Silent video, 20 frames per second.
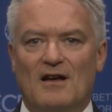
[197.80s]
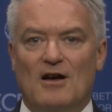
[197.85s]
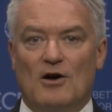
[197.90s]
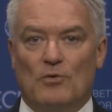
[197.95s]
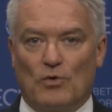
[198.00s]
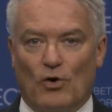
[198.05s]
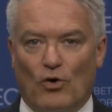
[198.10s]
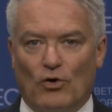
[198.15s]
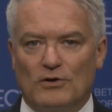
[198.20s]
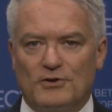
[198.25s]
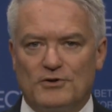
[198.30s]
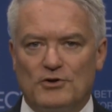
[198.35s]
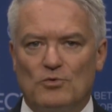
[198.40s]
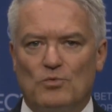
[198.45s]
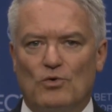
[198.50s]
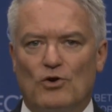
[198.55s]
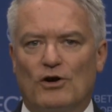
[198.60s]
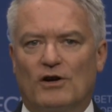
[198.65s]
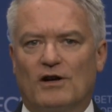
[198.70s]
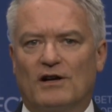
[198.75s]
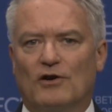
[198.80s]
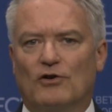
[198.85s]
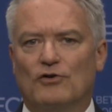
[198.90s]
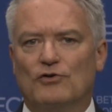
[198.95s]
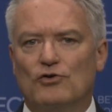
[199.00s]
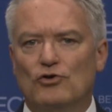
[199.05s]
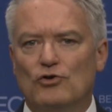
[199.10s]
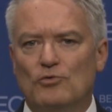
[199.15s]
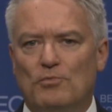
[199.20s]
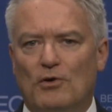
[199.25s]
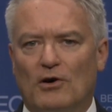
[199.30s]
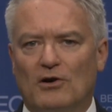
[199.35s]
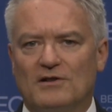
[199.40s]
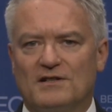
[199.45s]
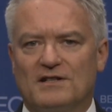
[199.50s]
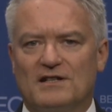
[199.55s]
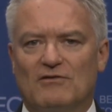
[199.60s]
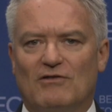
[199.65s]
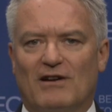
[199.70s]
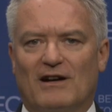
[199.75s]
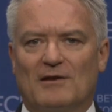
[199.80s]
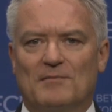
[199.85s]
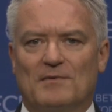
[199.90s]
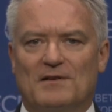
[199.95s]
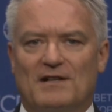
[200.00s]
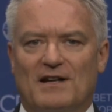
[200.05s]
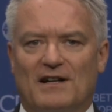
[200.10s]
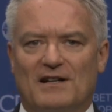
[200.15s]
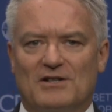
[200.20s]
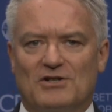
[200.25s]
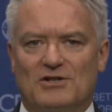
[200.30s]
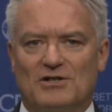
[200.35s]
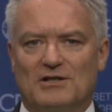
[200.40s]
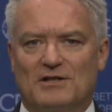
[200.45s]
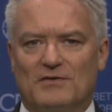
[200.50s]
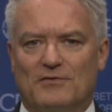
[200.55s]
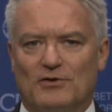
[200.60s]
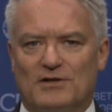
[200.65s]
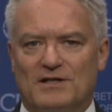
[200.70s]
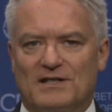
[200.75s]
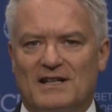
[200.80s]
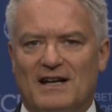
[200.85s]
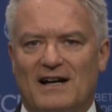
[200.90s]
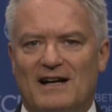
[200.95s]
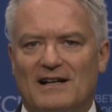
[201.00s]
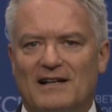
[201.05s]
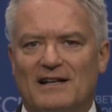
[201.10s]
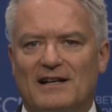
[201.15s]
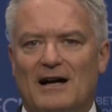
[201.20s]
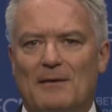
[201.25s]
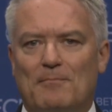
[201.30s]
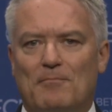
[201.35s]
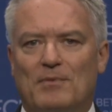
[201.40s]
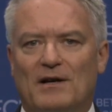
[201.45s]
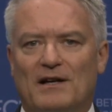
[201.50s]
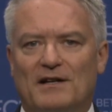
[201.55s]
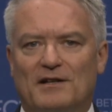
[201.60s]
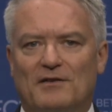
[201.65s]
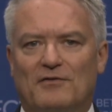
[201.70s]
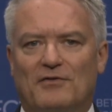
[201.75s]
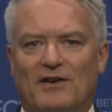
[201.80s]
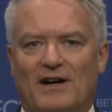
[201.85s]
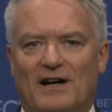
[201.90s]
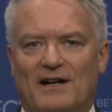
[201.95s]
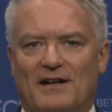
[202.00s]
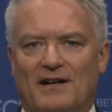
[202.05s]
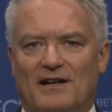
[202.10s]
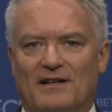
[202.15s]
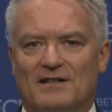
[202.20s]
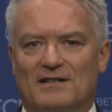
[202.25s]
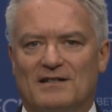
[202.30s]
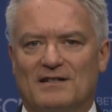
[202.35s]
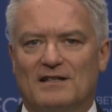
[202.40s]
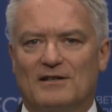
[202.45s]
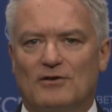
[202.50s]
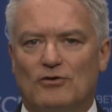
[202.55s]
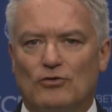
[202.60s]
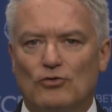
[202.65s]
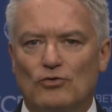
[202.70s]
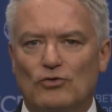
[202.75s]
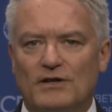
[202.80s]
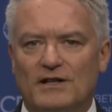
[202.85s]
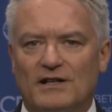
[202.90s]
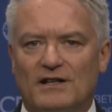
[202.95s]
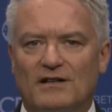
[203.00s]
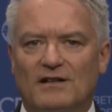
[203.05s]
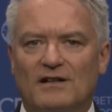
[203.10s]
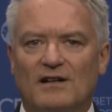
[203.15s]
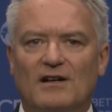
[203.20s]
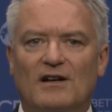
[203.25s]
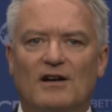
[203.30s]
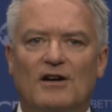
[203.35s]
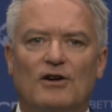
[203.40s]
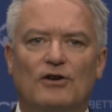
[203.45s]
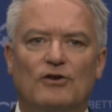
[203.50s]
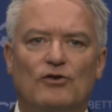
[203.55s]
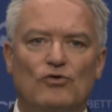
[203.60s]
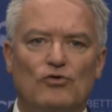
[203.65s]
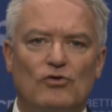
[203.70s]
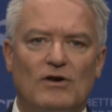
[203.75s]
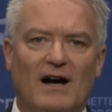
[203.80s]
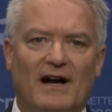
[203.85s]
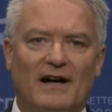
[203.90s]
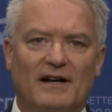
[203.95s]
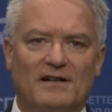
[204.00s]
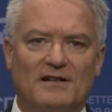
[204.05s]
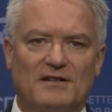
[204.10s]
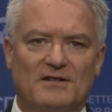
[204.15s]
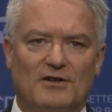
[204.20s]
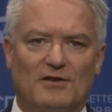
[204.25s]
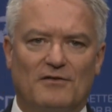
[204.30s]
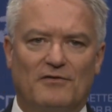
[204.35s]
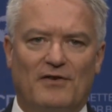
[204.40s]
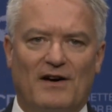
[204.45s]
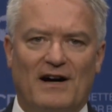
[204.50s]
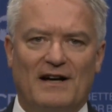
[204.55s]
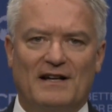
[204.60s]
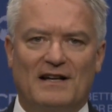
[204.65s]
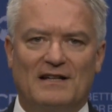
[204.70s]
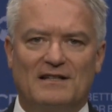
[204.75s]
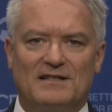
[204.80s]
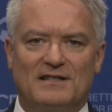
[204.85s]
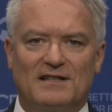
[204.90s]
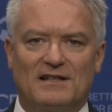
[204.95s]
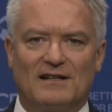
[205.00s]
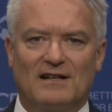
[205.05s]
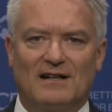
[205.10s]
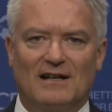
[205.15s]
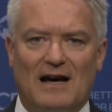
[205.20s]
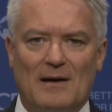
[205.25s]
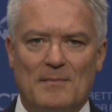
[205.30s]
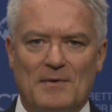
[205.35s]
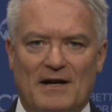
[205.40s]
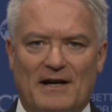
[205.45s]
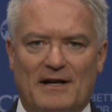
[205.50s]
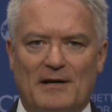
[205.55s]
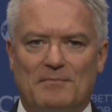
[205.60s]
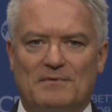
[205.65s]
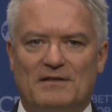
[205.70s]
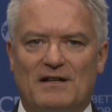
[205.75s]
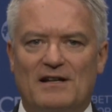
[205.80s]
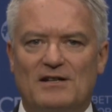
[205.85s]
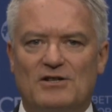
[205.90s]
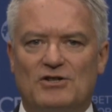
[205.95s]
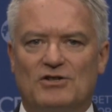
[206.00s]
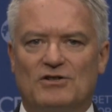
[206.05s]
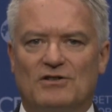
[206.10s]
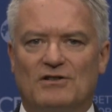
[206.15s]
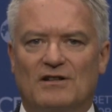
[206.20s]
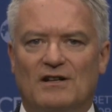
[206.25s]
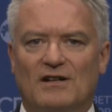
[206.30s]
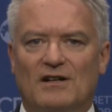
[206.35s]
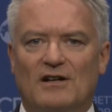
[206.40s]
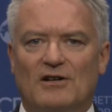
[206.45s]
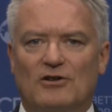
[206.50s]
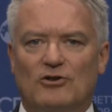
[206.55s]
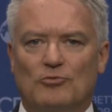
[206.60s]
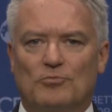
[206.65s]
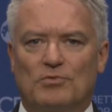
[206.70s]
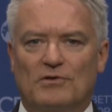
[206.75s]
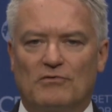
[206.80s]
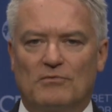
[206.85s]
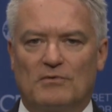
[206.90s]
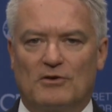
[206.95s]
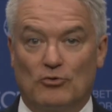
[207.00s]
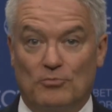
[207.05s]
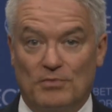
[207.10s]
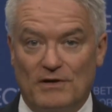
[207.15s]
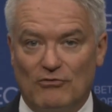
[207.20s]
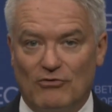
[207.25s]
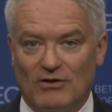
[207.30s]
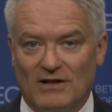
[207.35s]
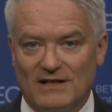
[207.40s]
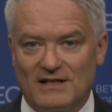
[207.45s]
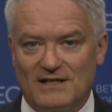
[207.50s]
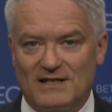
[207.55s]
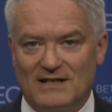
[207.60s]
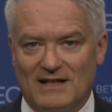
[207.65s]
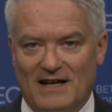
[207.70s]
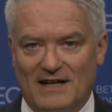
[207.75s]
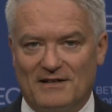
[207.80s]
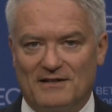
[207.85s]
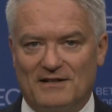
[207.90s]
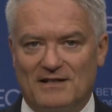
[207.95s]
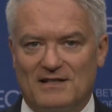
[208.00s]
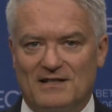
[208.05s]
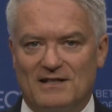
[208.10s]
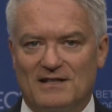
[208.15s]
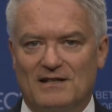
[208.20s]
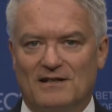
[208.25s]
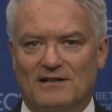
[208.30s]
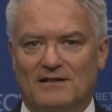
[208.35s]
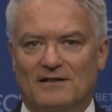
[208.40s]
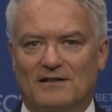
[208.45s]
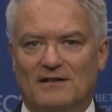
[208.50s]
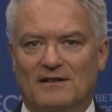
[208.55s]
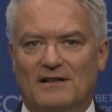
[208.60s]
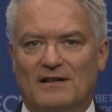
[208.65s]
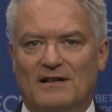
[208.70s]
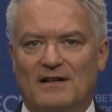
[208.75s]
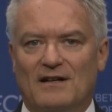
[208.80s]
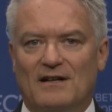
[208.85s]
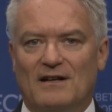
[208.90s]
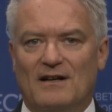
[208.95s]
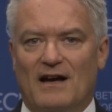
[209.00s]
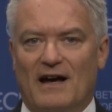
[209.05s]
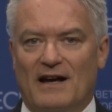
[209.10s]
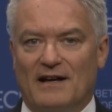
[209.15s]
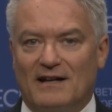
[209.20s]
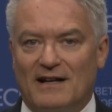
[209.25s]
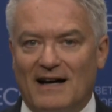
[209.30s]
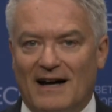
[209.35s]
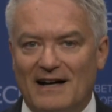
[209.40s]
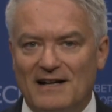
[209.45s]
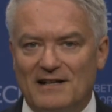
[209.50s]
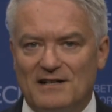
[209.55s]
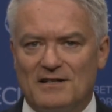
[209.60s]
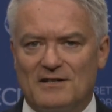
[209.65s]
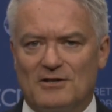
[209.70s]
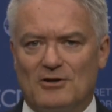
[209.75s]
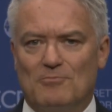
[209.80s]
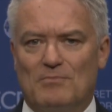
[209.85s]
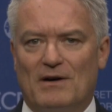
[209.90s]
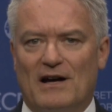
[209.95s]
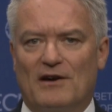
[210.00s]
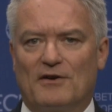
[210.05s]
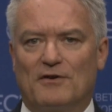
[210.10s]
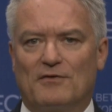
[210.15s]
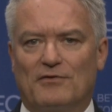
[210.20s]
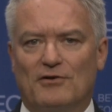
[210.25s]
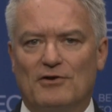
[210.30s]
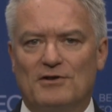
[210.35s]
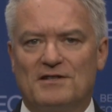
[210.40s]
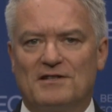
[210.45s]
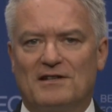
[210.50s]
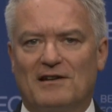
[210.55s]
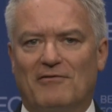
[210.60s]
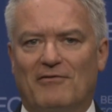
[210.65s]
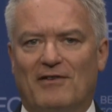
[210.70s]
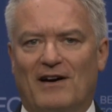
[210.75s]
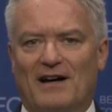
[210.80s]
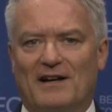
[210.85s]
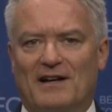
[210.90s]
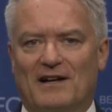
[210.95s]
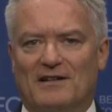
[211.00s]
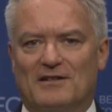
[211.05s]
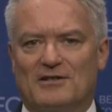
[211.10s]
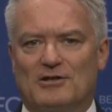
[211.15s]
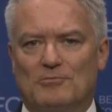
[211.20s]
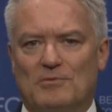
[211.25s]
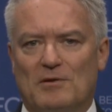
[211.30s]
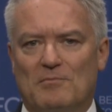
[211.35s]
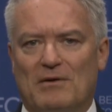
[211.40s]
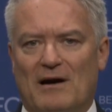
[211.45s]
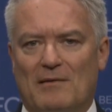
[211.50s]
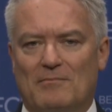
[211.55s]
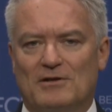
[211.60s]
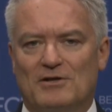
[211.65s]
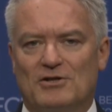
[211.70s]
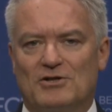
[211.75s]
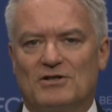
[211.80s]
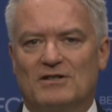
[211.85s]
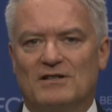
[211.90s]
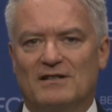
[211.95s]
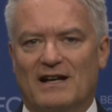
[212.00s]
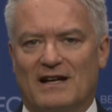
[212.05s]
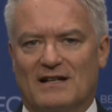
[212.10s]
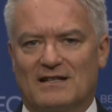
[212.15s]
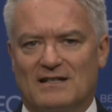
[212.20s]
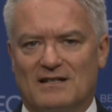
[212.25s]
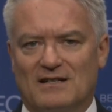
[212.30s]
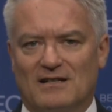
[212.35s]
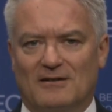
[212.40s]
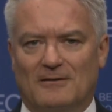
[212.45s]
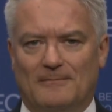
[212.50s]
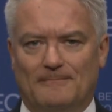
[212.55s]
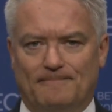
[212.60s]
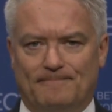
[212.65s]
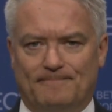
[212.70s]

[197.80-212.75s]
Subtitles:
We're also working on new policy recommendations for scaling up blended finance, including new guidance on financing climate adaptation to be released later this year, and guidance on biodiversity finance to be published next year.